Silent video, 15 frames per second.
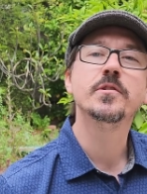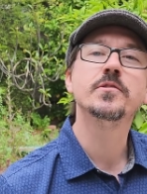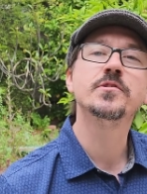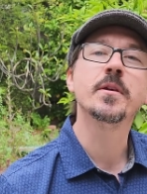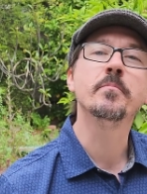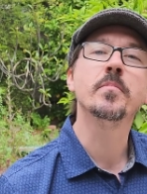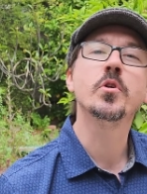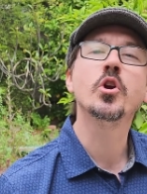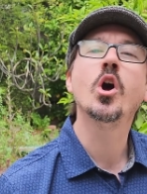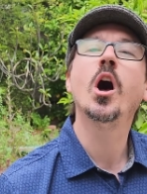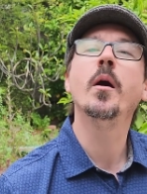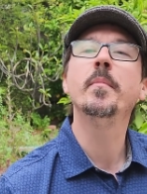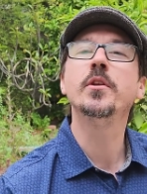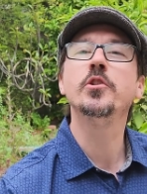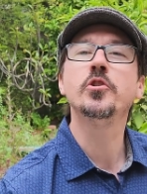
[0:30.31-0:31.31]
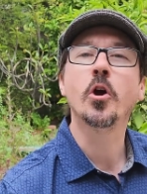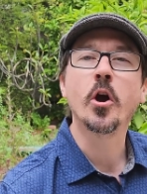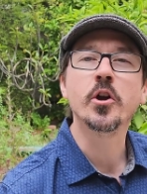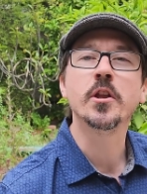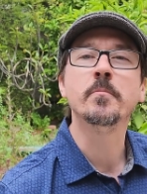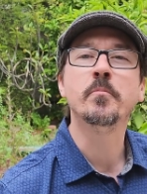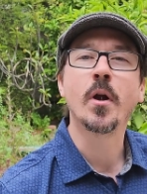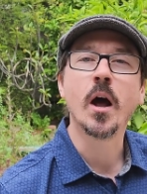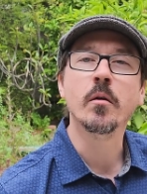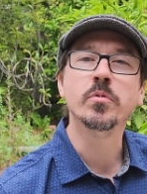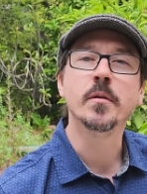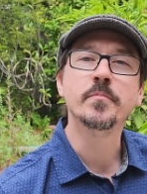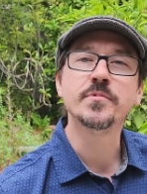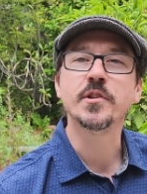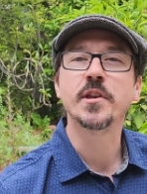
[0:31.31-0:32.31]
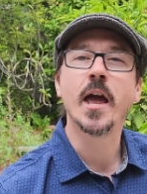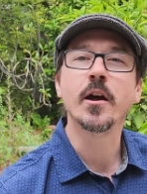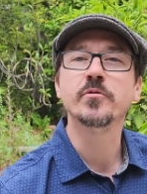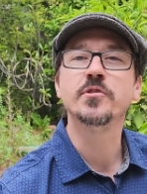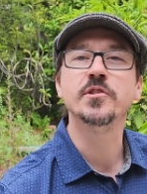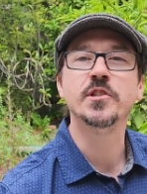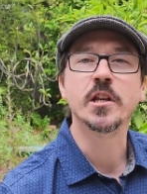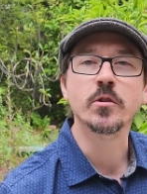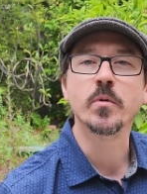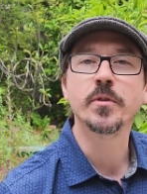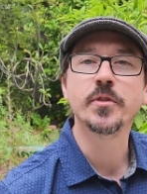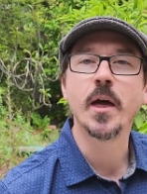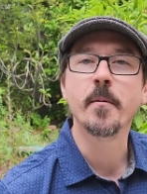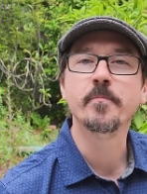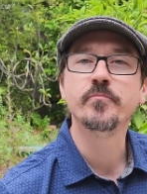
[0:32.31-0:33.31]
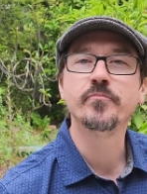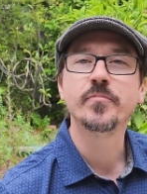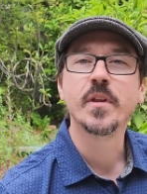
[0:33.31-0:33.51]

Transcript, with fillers: some common garden problems and how to deal with them,